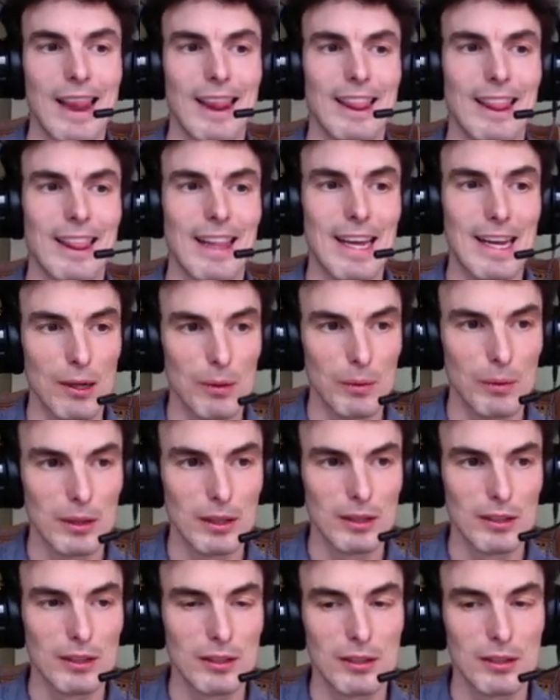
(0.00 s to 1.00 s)

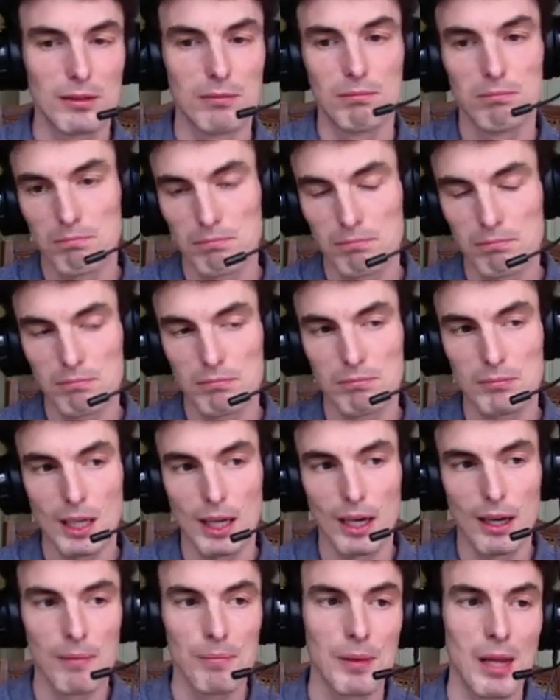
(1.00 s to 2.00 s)
Language,
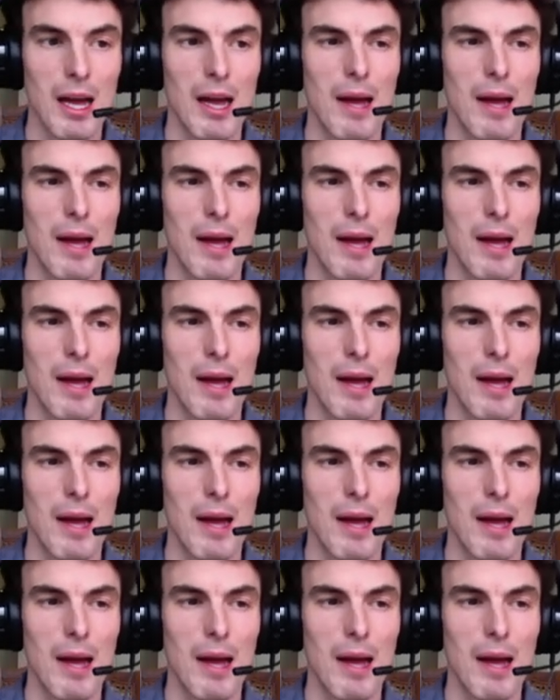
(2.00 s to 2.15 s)
okay.